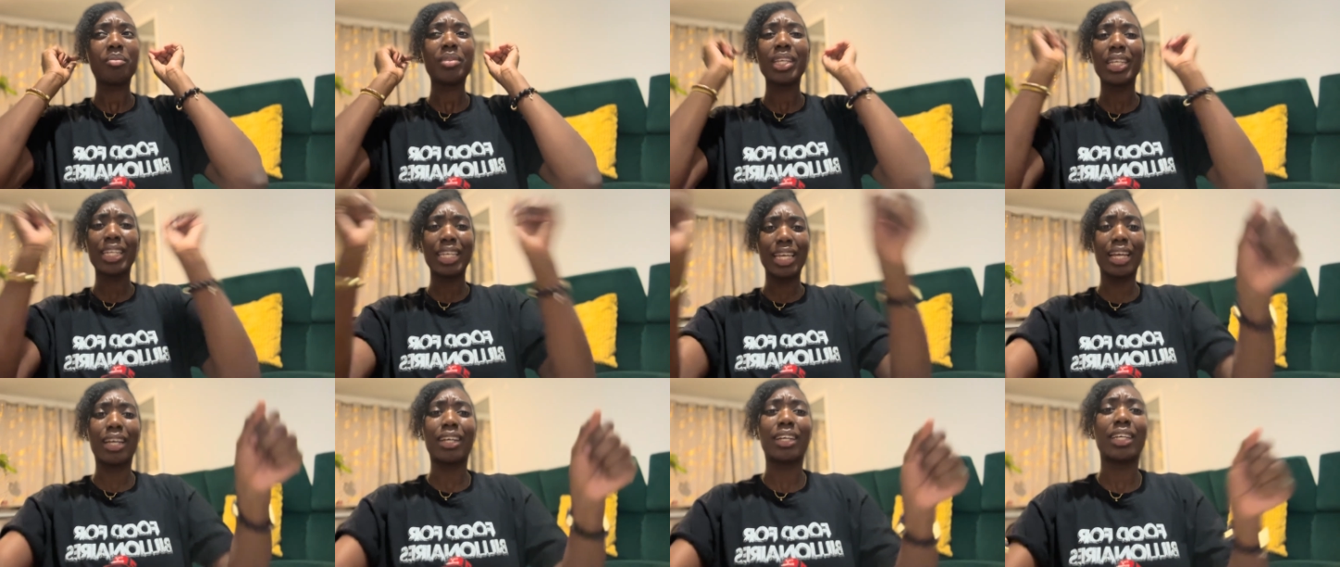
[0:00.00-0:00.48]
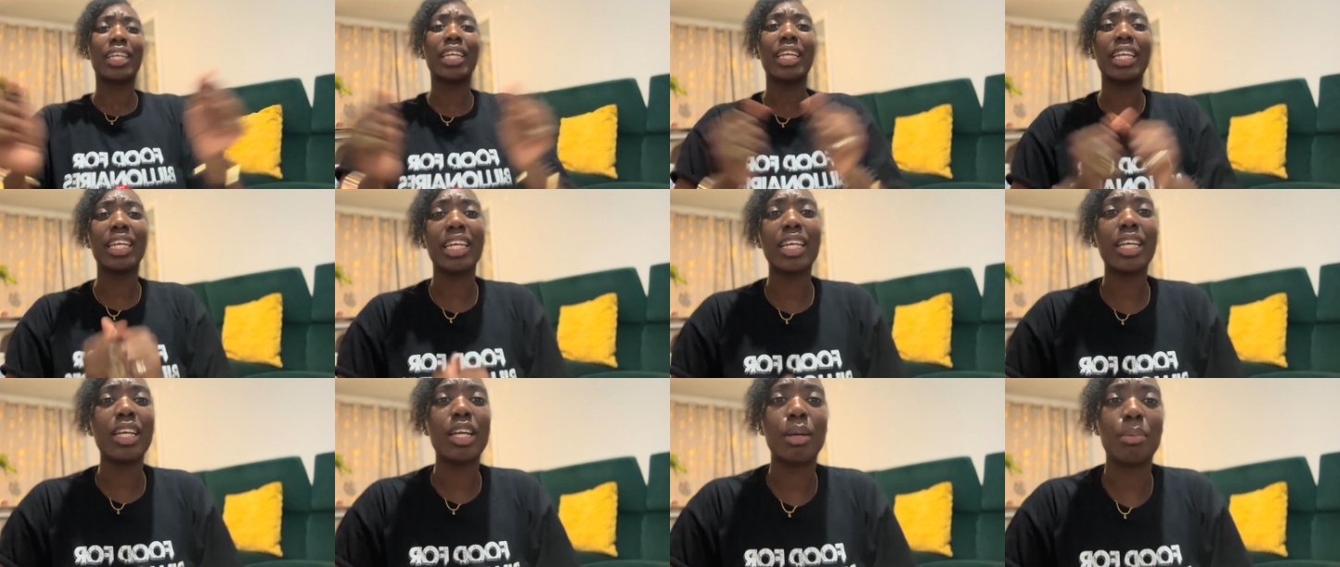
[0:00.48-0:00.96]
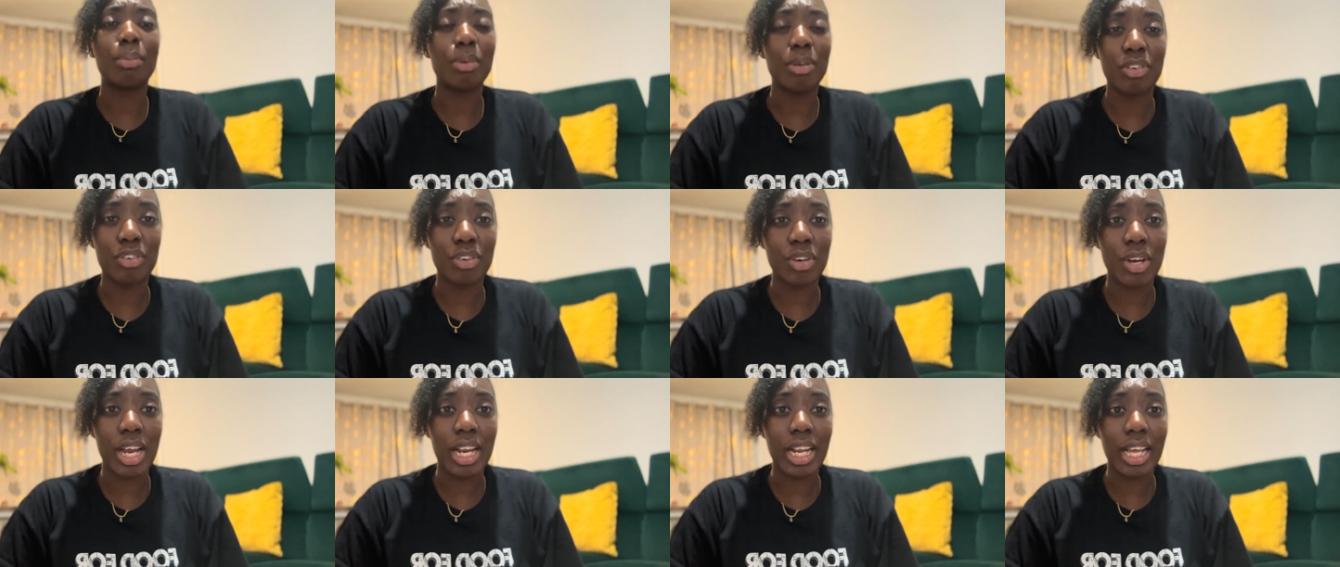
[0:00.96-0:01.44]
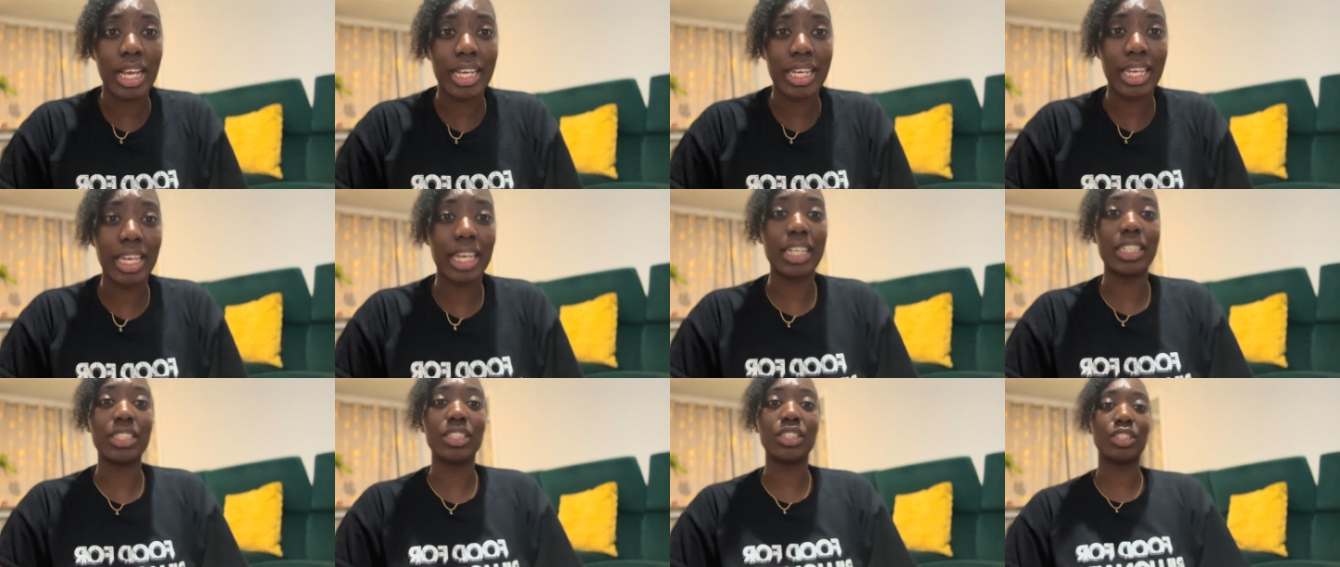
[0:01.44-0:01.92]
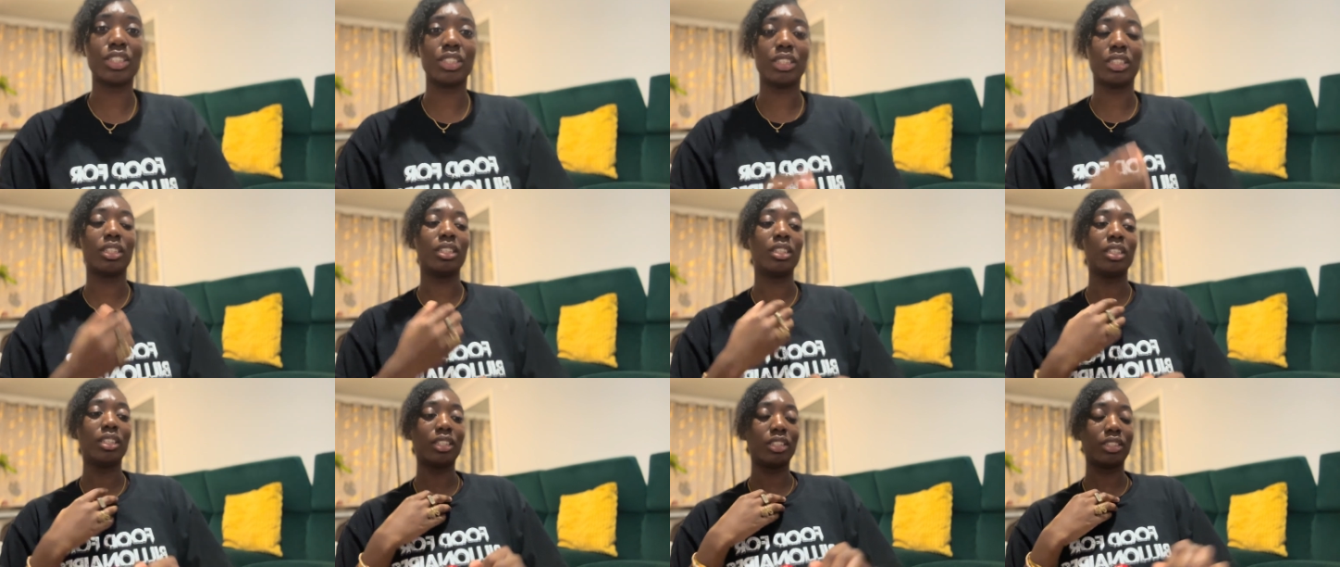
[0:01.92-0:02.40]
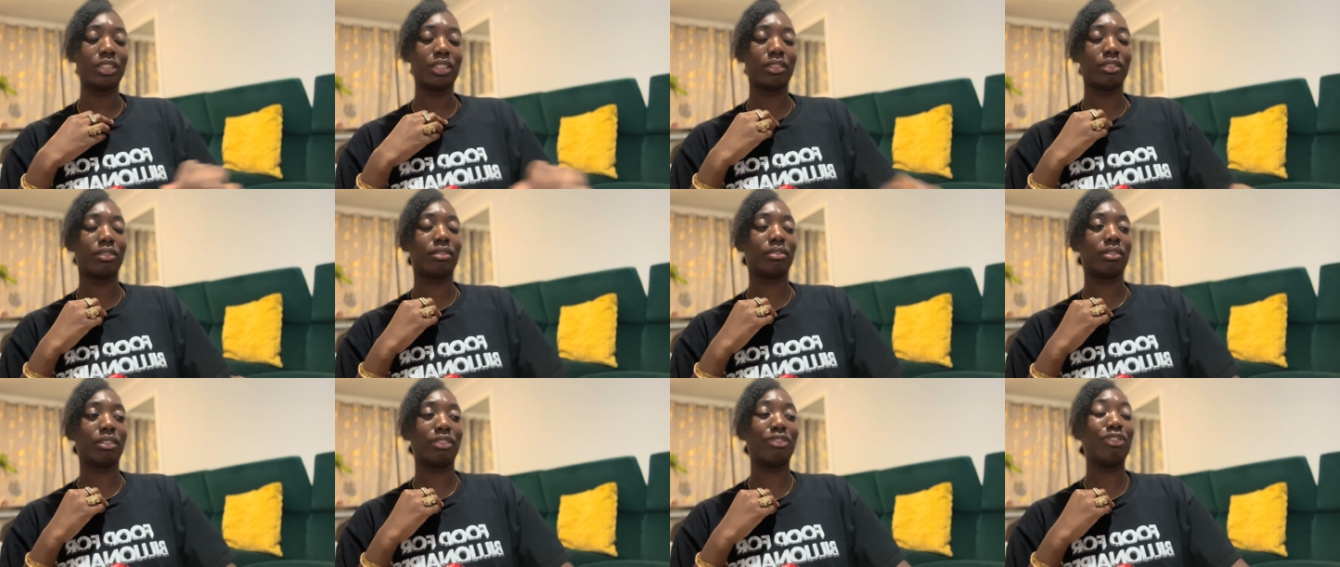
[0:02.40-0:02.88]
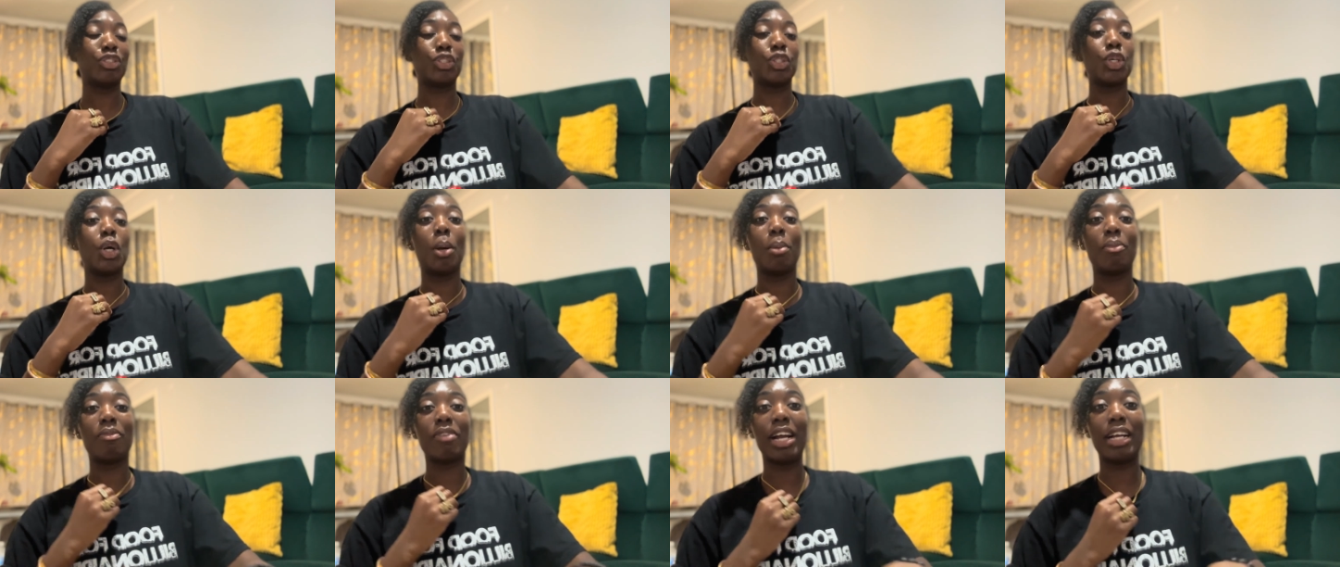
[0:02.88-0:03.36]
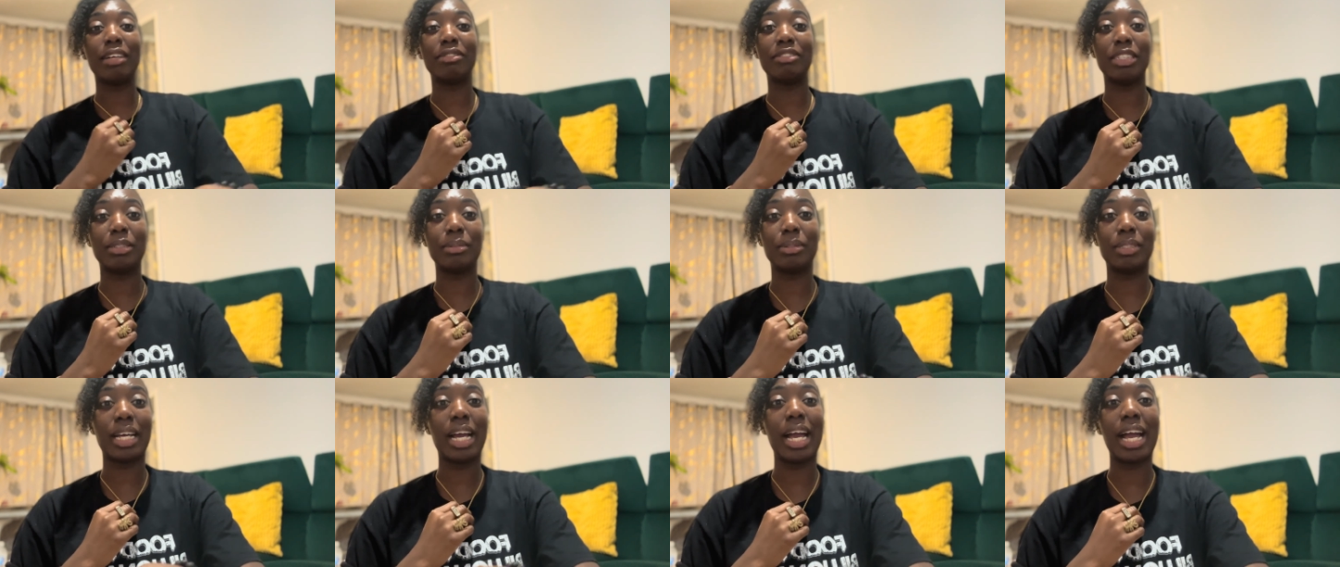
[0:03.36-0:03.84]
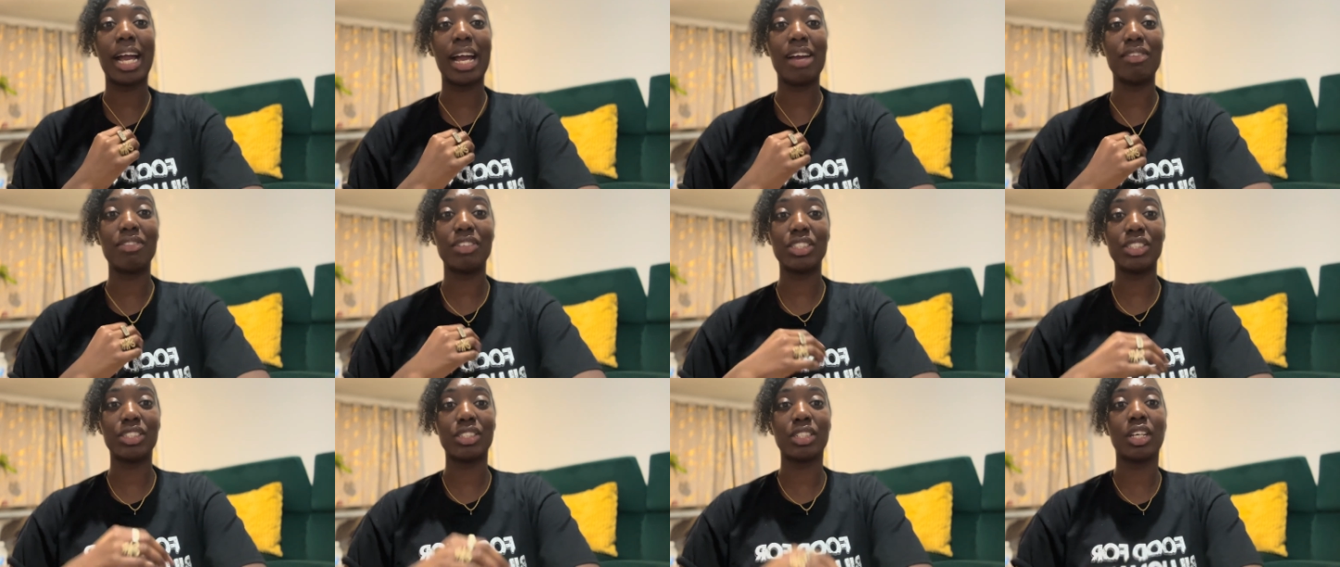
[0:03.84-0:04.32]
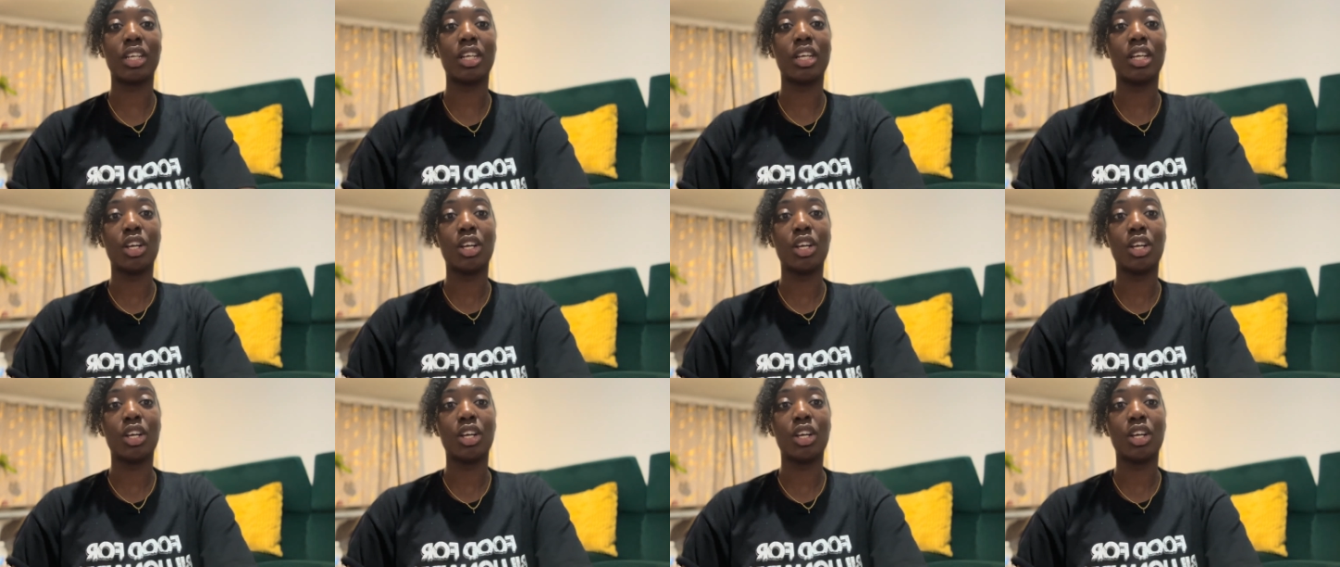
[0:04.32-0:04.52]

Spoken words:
yeah, key before I like get into the top 5 tips that I have is,